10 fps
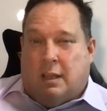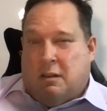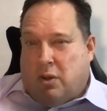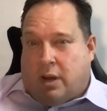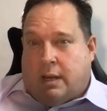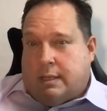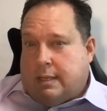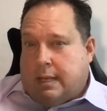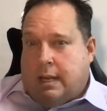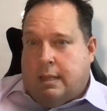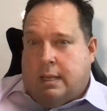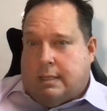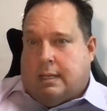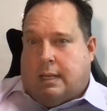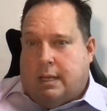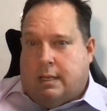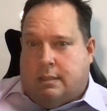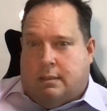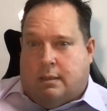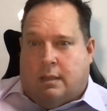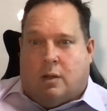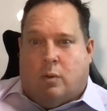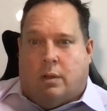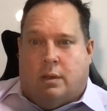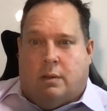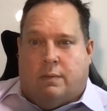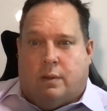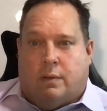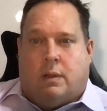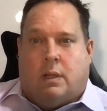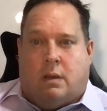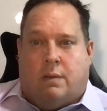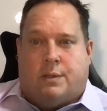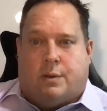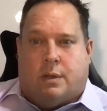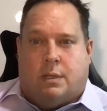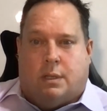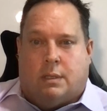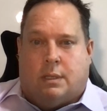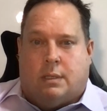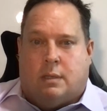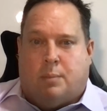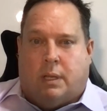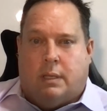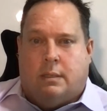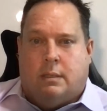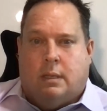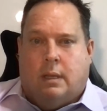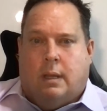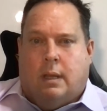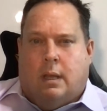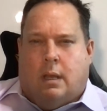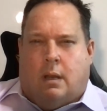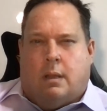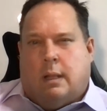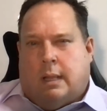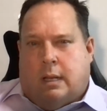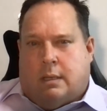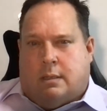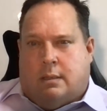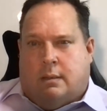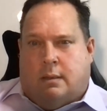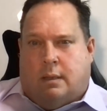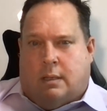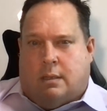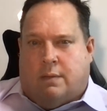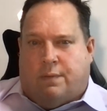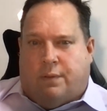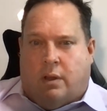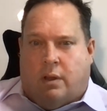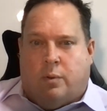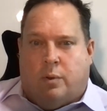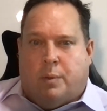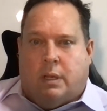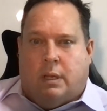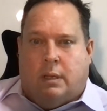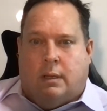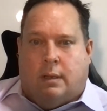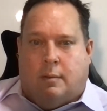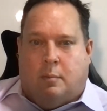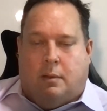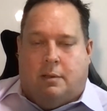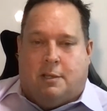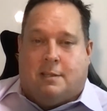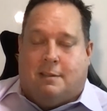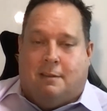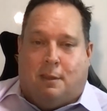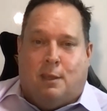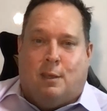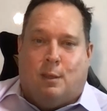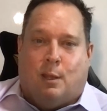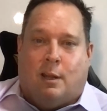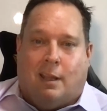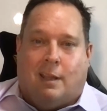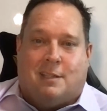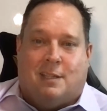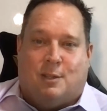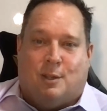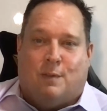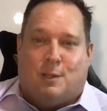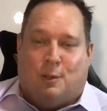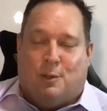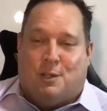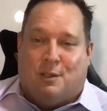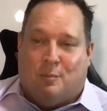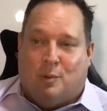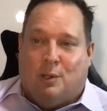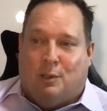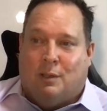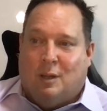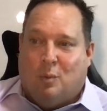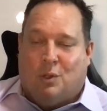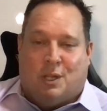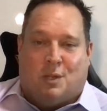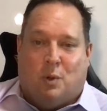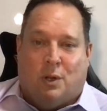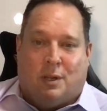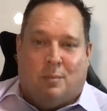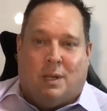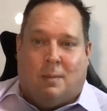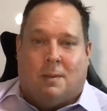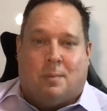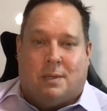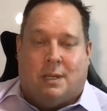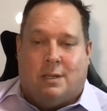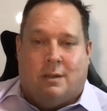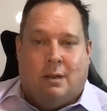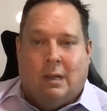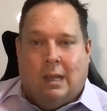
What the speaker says: Not understanding the SLAs and the quality of cloud infrastructure that sits in place. And I think last of the 5 would be just thinking that a legacy service solution will just work and be able to protect you.